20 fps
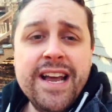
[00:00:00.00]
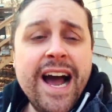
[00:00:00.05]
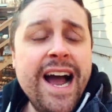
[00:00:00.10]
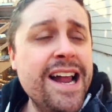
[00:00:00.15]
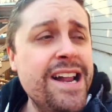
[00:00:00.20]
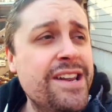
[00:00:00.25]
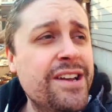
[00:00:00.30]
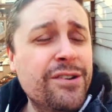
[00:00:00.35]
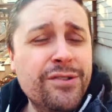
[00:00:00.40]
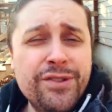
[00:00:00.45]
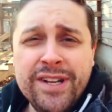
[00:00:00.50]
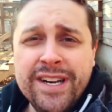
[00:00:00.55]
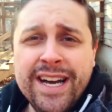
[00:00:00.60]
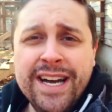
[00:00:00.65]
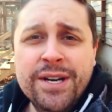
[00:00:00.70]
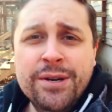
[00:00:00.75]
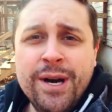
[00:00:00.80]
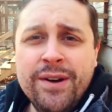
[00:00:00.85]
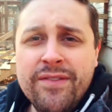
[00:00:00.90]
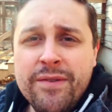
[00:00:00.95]
I know that
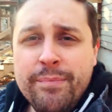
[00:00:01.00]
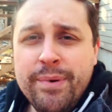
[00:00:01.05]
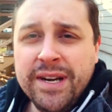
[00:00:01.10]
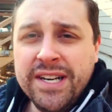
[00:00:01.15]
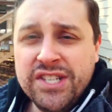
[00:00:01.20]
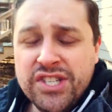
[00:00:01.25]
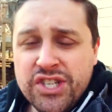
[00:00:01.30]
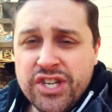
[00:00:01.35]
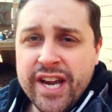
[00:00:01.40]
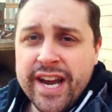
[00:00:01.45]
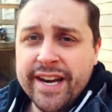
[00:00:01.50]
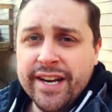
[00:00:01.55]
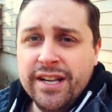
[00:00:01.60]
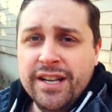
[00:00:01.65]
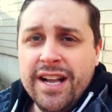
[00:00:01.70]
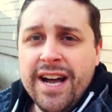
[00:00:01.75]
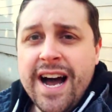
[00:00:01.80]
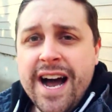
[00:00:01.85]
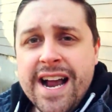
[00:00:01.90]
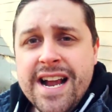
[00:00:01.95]
I don't have a big
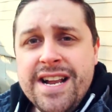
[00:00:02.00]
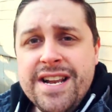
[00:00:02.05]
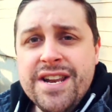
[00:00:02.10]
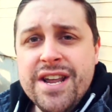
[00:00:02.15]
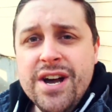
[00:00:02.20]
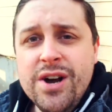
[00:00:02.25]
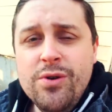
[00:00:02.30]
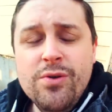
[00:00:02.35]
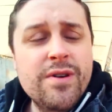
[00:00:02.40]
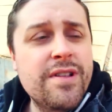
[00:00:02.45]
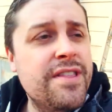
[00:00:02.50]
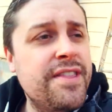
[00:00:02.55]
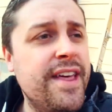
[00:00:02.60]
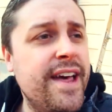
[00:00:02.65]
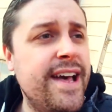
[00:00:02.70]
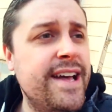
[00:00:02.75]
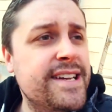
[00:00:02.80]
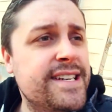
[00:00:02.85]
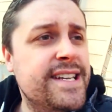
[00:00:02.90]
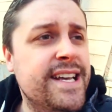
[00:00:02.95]
channel. I know
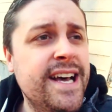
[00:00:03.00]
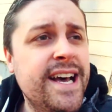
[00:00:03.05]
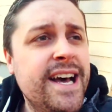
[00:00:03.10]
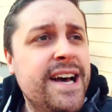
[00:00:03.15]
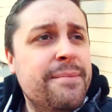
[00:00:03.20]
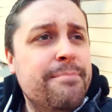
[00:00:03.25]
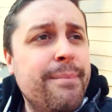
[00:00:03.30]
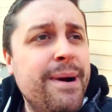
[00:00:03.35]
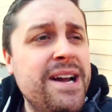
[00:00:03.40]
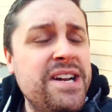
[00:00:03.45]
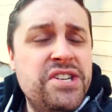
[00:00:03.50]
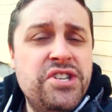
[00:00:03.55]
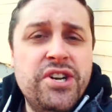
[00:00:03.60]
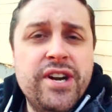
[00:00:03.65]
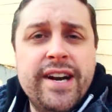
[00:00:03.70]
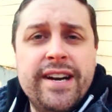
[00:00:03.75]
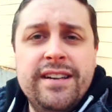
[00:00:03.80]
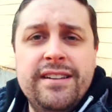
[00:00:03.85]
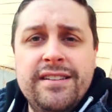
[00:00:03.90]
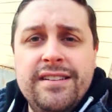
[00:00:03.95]
that my
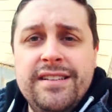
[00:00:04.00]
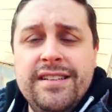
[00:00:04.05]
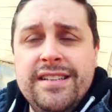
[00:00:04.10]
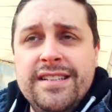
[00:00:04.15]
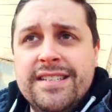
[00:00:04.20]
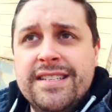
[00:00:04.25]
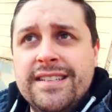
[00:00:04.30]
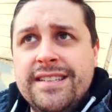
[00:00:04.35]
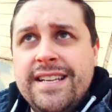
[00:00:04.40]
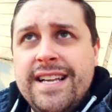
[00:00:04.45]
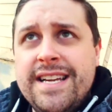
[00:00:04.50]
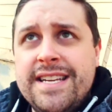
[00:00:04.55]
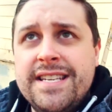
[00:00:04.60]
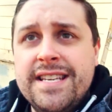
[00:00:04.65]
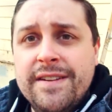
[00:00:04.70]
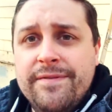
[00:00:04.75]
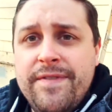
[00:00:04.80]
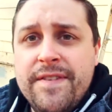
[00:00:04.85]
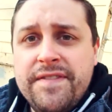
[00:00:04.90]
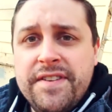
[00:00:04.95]
channel is less
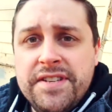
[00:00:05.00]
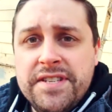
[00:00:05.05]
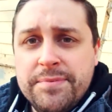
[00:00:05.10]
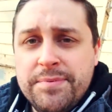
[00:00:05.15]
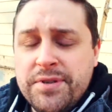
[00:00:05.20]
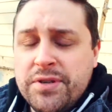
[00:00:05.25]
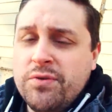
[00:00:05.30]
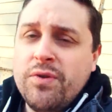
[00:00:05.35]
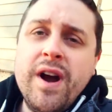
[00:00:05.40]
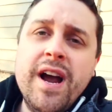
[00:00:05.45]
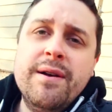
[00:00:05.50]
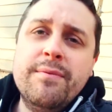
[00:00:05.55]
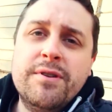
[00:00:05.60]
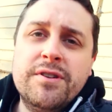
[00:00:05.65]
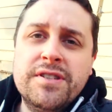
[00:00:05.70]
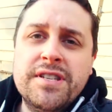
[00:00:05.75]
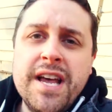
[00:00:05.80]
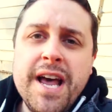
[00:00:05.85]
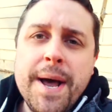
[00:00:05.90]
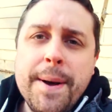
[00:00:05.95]
than 50
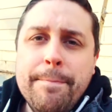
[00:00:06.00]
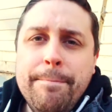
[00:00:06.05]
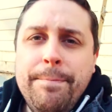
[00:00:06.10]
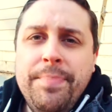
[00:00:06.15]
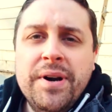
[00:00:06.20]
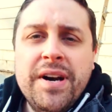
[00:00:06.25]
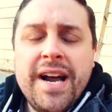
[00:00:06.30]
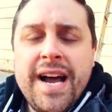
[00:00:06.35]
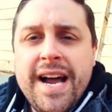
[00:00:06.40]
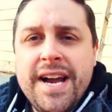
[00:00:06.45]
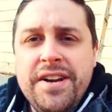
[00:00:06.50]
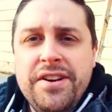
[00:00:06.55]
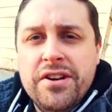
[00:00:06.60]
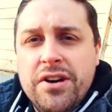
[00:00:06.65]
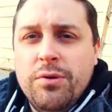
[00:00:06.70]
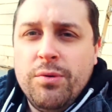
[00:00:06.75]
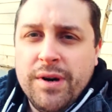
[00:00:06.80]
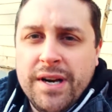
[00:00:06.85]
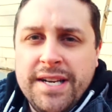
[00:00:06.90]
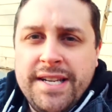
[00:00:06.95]
subscribers, but I
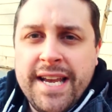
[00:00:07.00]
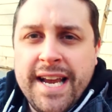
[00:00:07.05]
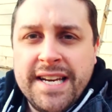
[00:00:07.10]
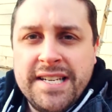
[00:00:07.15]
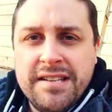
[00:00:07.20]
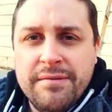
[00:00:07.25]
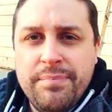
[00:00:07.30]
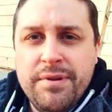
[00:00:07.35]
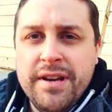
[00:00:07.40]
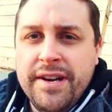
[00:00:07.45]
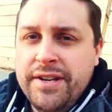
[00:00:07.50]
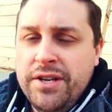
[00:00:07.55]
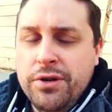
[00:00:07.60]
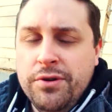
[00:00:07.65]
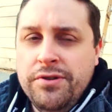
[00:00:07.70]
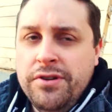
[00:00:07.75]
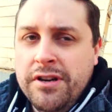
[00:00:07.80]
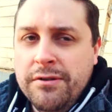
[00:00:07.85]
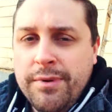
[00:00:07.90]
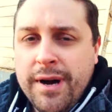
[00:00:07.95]
know what it takes to be on
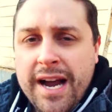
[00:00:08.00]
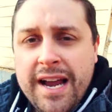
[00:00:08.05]
YouTube.